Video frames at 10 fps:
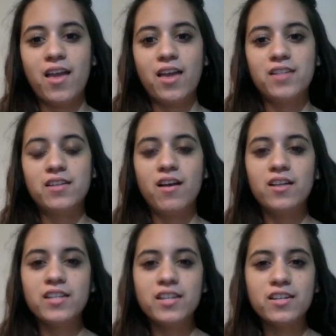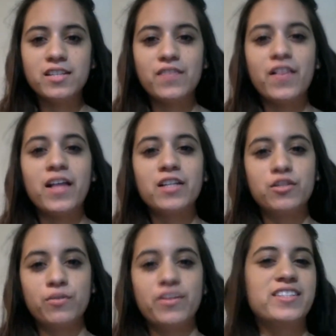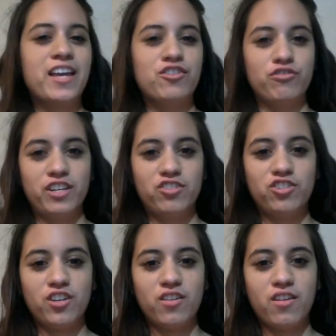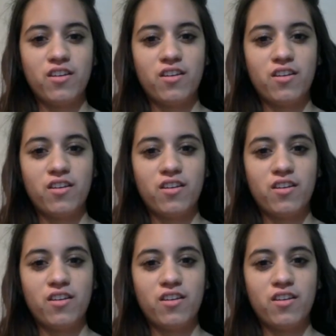and tall tales have a lot to do with exaggeration.